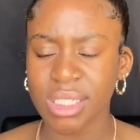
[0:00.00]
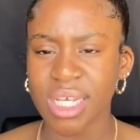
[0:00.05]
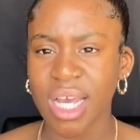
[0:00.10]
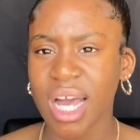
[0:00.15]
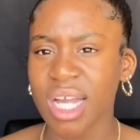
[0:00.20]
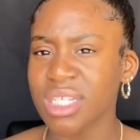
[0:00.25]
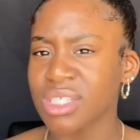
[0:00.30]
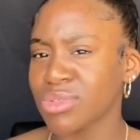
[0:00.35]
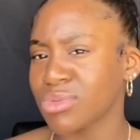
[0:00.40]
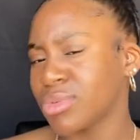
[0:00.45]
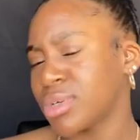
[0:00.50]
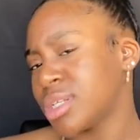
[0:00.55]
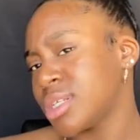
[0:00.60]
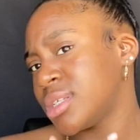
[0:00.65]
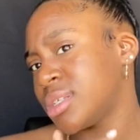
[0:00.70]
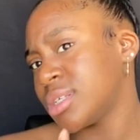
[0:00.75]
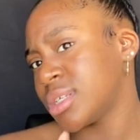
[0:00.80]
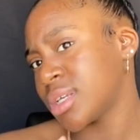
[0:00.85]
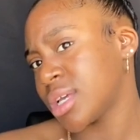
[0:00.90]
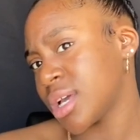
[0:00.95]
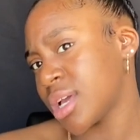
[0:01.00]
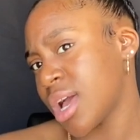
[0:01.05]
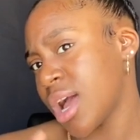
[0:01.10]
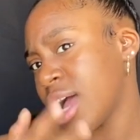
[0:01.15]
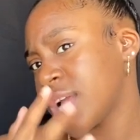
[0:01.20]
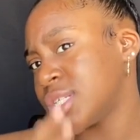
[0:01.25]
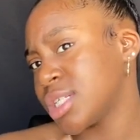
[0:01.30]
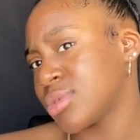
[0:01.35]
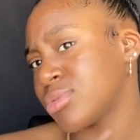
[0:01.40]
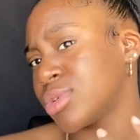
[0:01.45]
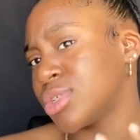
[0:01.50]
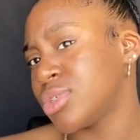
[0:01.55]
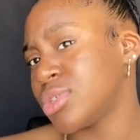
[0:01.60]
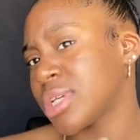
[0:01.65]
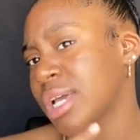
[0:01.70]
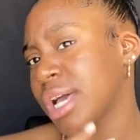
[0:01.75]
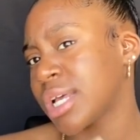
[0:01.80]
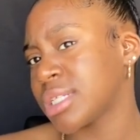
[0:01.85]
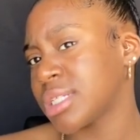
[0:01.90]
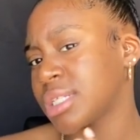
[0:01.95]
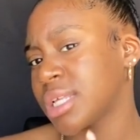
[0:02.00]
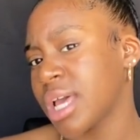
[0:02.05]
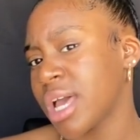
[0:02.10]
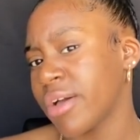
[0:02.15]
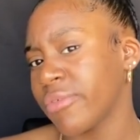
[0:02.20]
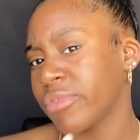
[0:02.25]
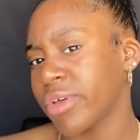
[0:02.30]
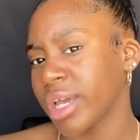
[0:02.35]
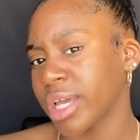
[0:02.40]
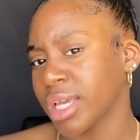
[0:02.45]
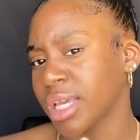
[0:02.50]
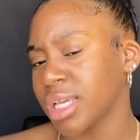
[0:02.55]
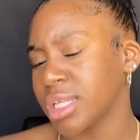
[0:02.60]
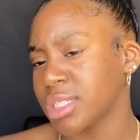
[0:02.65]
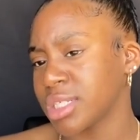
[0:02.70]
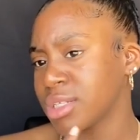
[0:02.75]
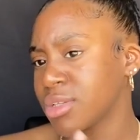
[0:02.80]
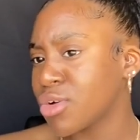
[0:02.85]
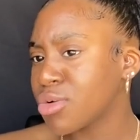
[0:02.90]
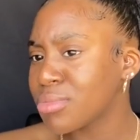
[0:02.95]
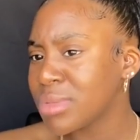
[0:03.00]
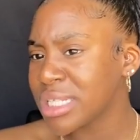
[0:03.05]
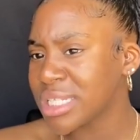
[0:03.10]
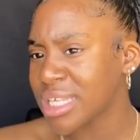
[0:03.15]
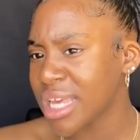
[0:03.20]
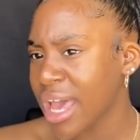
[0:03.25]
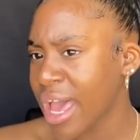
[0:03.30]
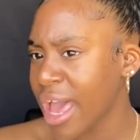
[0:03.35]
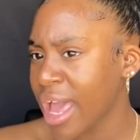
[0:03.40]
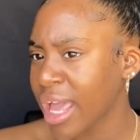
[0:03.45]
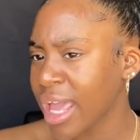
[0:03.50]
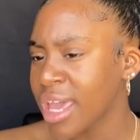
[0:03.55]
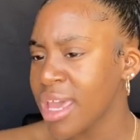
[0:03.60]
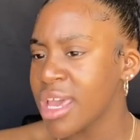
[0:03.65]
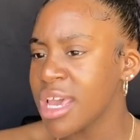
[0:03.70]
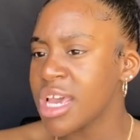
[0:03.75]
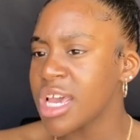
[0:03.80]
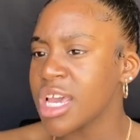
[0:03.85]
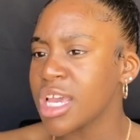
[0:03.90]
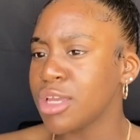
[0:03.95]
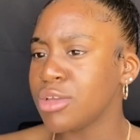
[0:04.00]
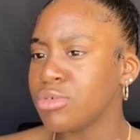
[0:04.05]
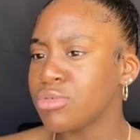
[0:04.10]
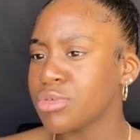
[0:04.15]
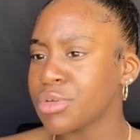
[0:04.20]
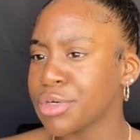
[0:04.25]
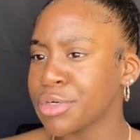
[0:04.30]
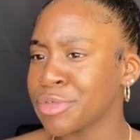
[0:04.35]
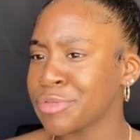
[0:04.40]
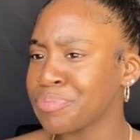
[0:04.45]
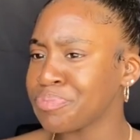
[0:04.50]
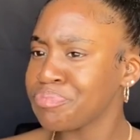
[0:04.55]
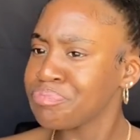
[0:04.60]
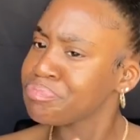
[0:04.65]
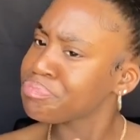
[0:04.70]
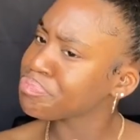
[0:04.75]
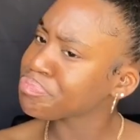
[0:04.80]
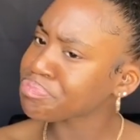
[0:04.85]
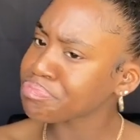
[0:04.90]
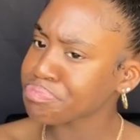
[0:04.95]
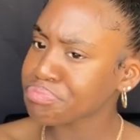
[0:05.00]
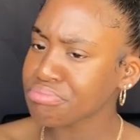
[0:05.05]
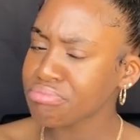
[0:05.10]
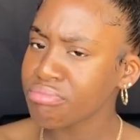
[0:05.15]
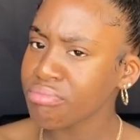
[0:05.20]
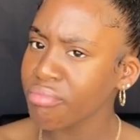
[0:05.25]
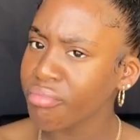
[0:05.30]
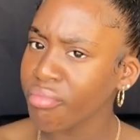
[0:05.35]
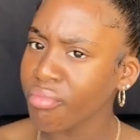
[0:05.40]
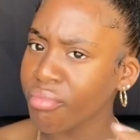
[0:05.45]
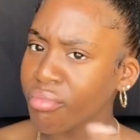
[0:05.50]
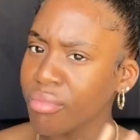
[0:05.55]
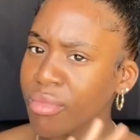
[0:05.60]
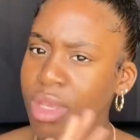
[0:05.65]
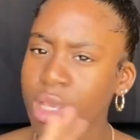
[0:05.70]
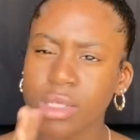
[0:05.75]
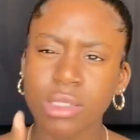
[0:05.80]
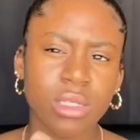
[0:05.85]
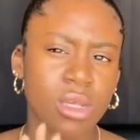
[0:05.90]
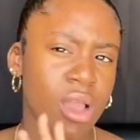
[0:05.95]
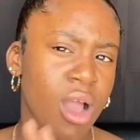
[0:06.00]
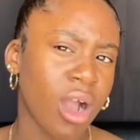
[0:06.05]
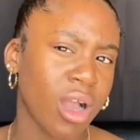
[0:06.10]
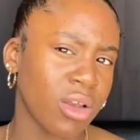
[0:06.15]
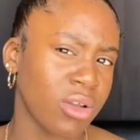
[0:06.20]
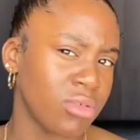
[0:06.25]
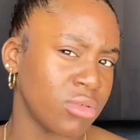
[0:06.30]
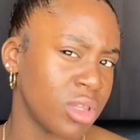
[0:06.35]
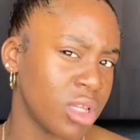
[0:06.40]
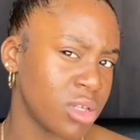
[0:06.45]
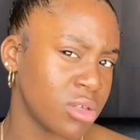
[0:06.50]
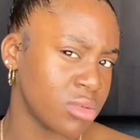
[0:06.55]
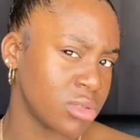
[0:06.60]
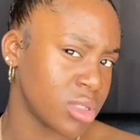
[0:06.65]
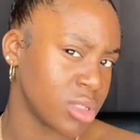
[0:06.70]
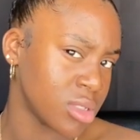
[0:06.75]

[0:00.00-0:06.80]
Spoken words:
I just wanted you guys to have like a get to know me tag, and you know, so y'all can know